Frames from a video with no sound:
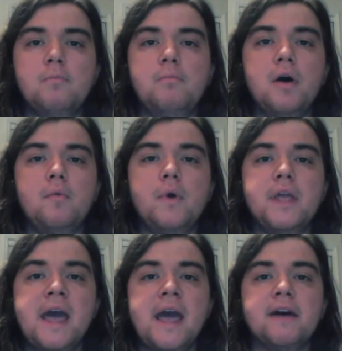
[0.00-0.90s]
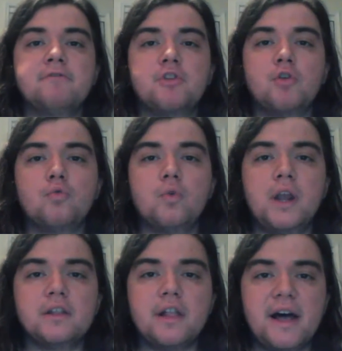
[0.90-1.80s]
but we have to
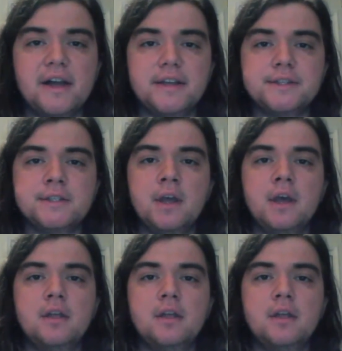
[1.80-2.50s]
realize